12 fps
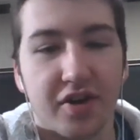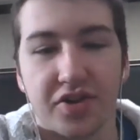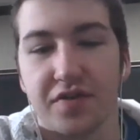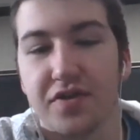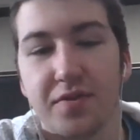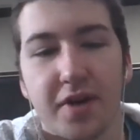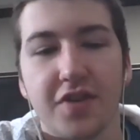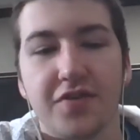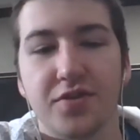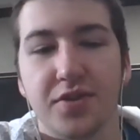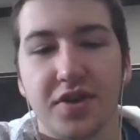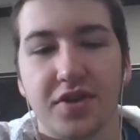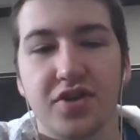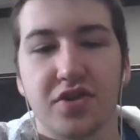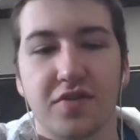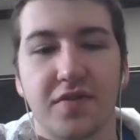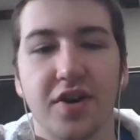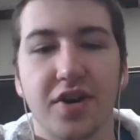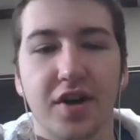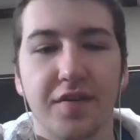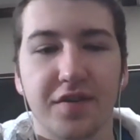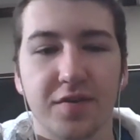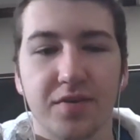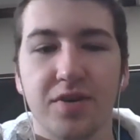Because over the past 2 weeks, he's looked very
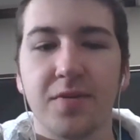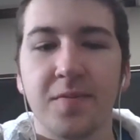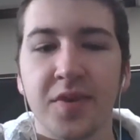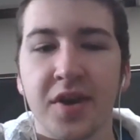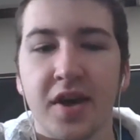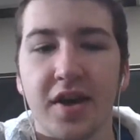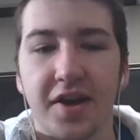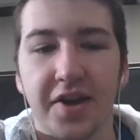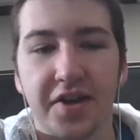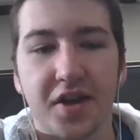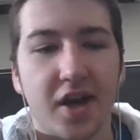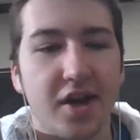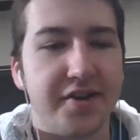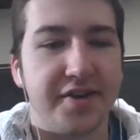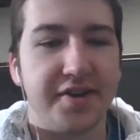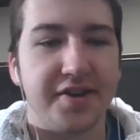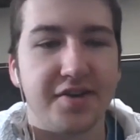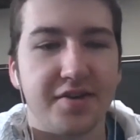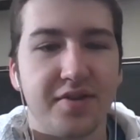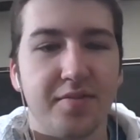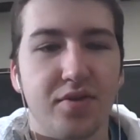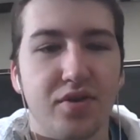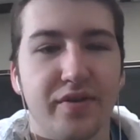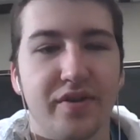comfortable in carrying the
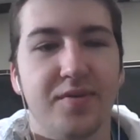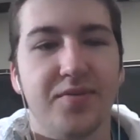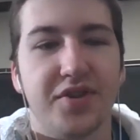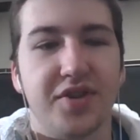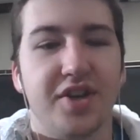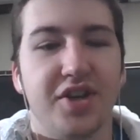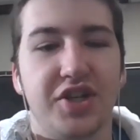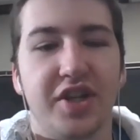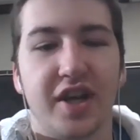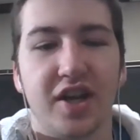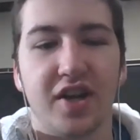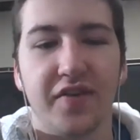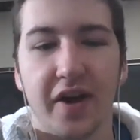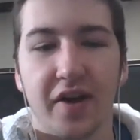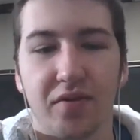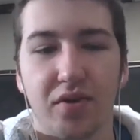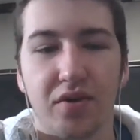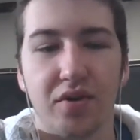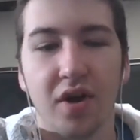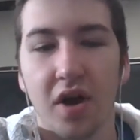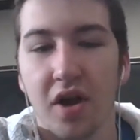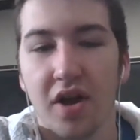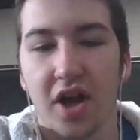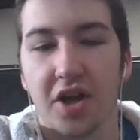Bullworms, and he's taken on that role
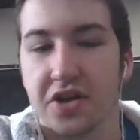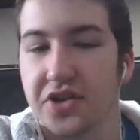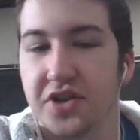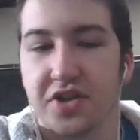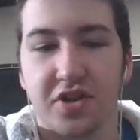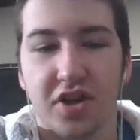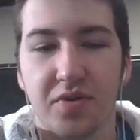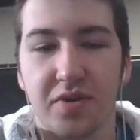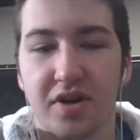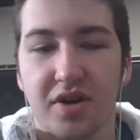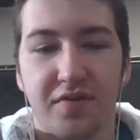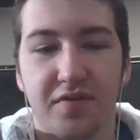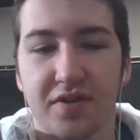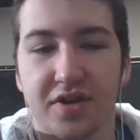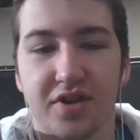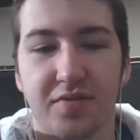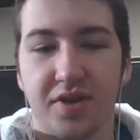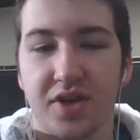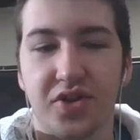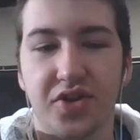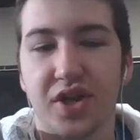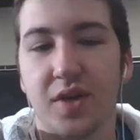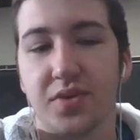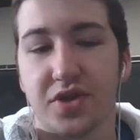and just said, you know what, if we're going to be in these
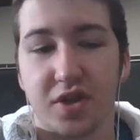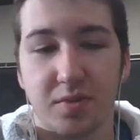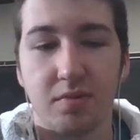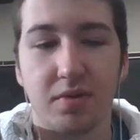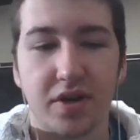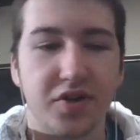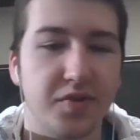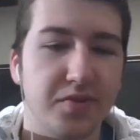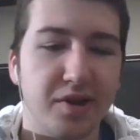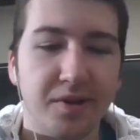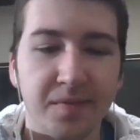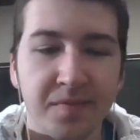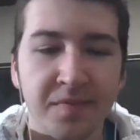games, it's going to be because of me.